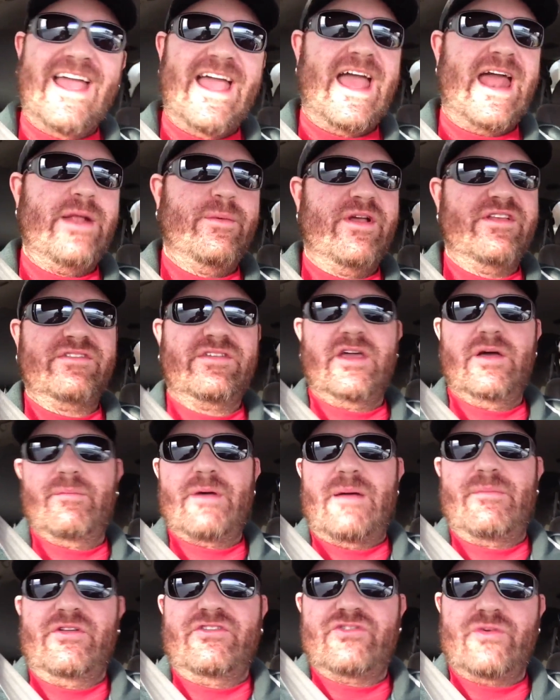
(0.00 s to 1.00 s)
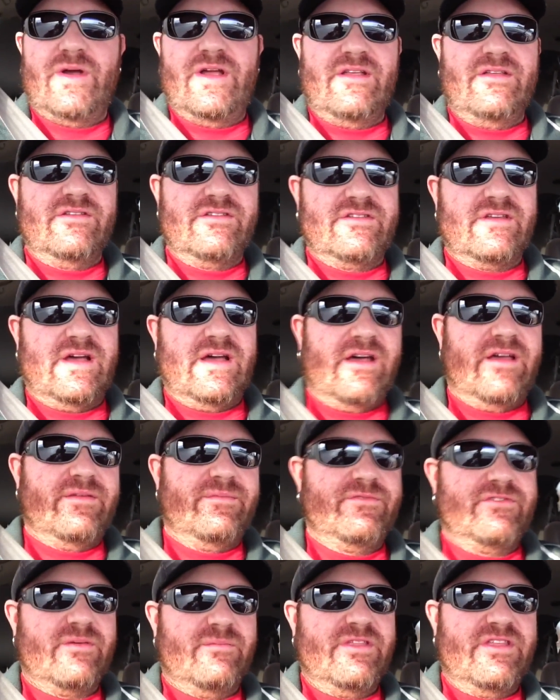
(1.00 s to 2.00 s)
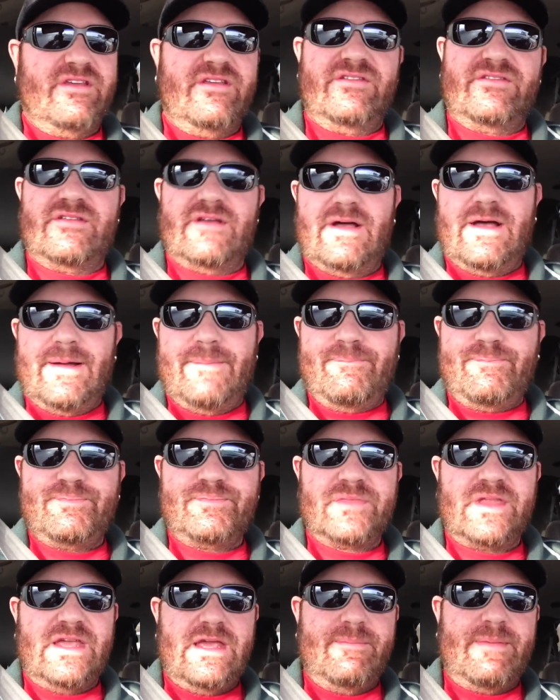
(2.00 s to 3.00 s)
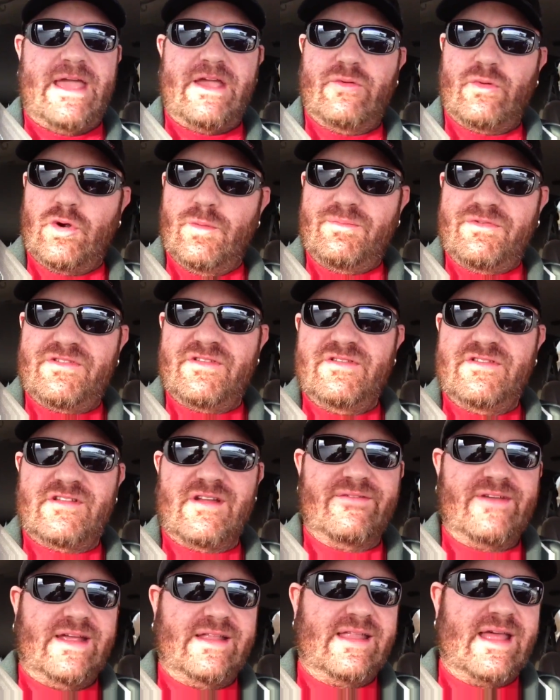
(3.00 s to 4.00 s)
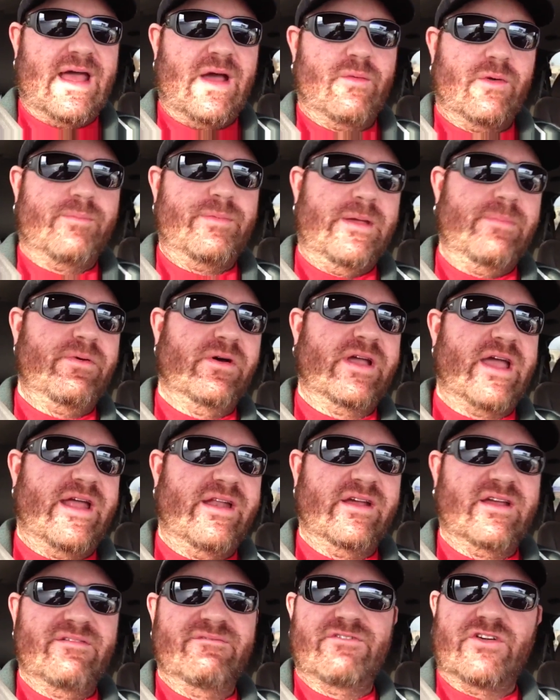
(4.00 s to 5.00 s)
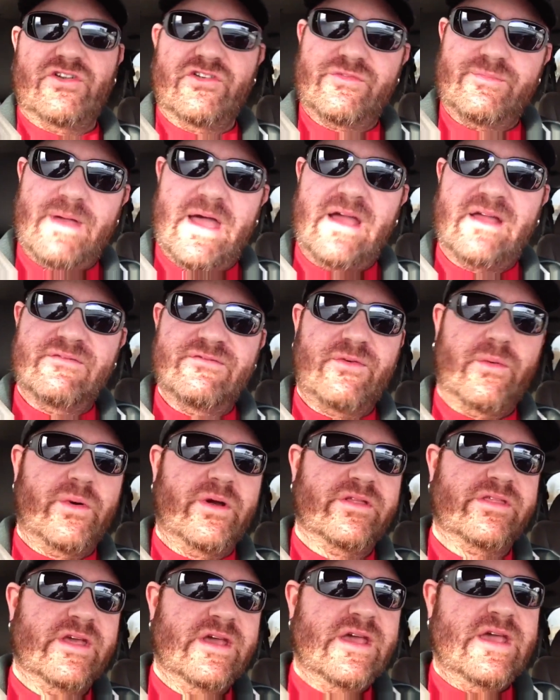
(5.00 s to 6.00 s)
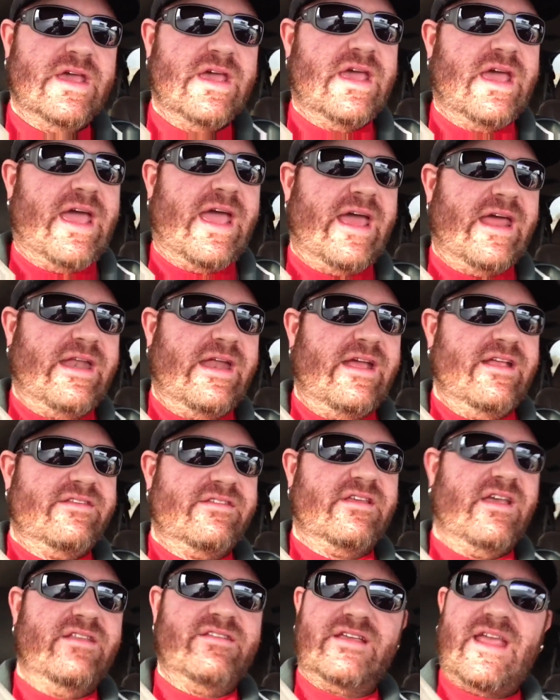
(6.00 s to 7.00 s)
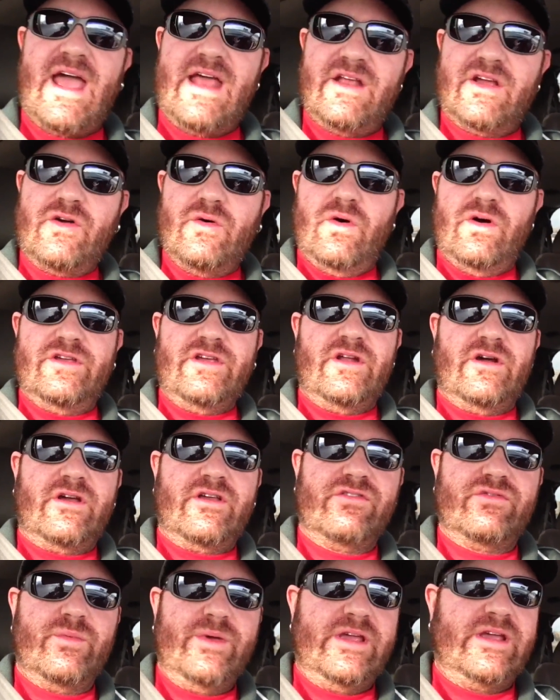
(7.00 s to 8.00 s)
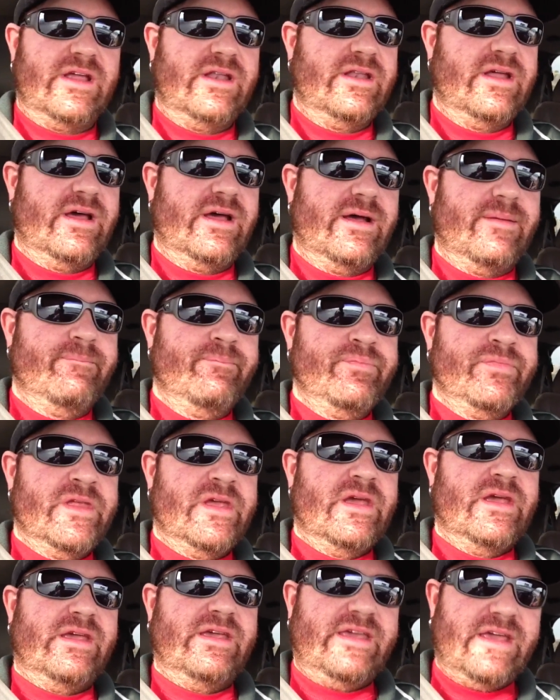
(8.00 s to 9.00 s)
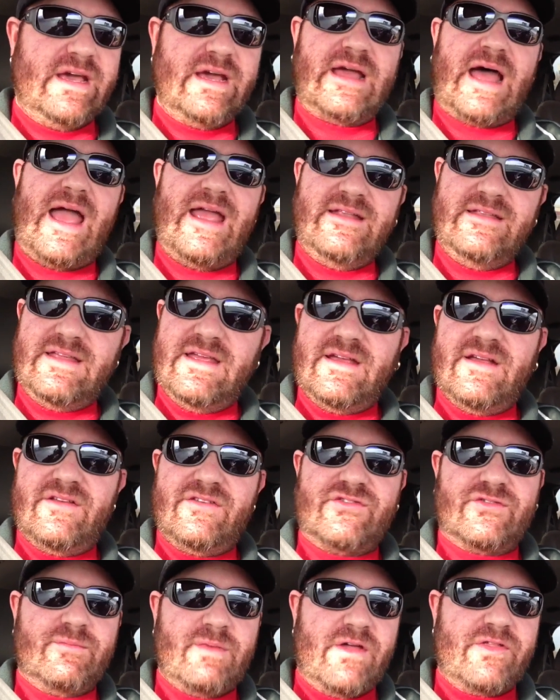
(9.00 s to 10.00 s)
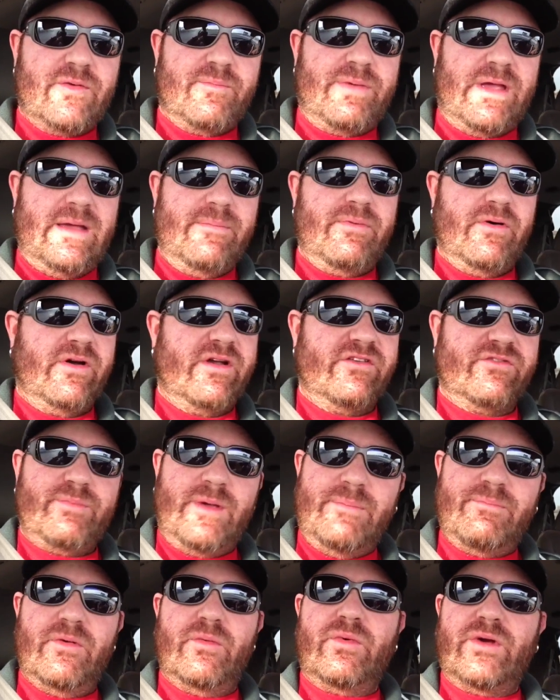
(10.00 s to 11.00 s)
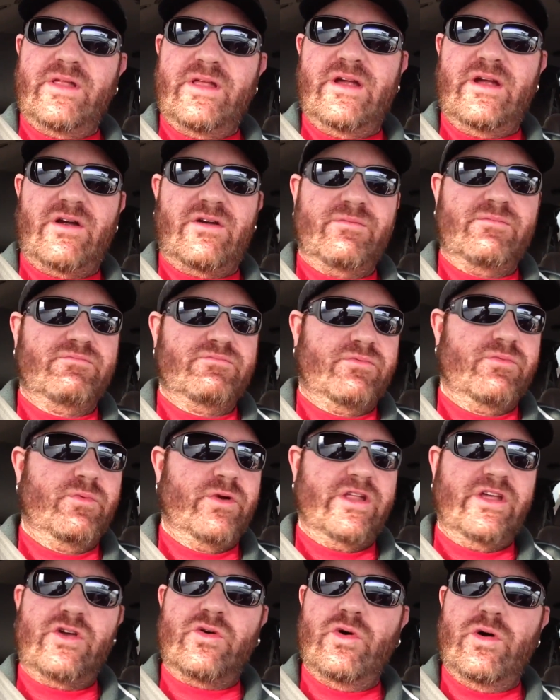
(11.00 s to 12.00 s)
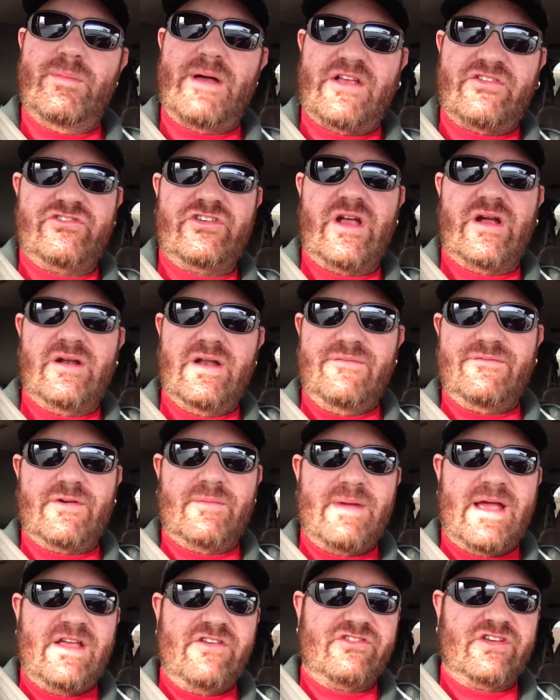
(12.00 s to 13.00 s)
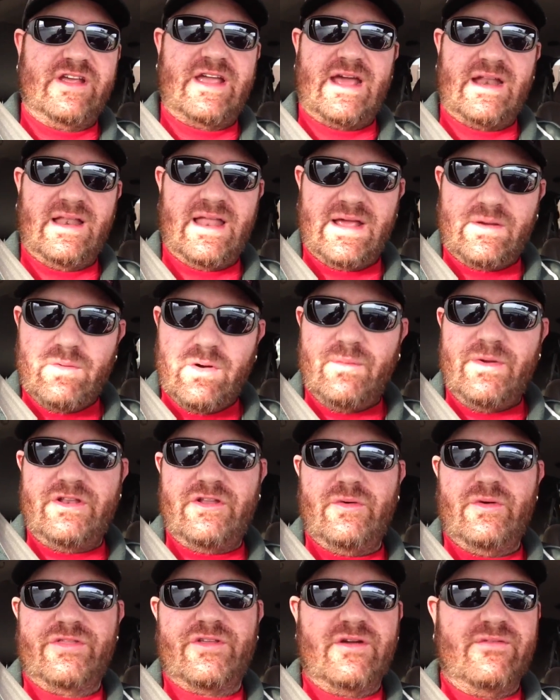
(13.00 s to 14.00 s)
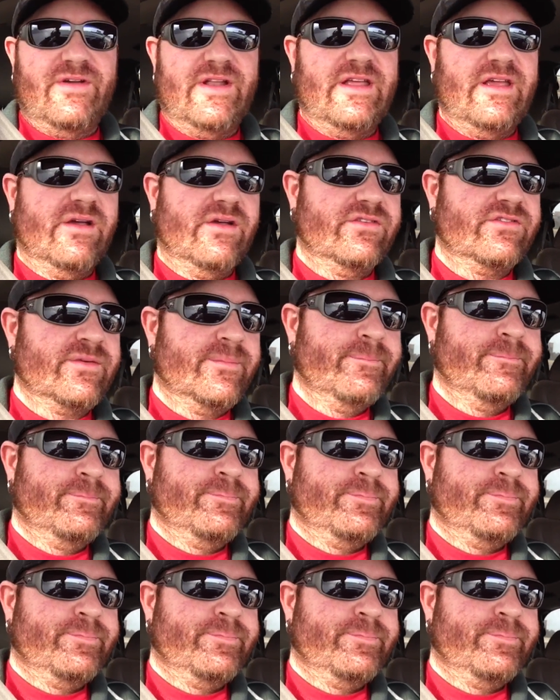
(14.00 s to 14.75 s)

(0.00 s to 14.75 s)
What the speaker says: Anyways, Gil Mama joins some of these eBay groups and stuff like that where people kind of converse back and forth. And it's kind of cool, you know, because we can get ideas from other people, because people really are really cool about sharing information, kind of like what we do with our videos.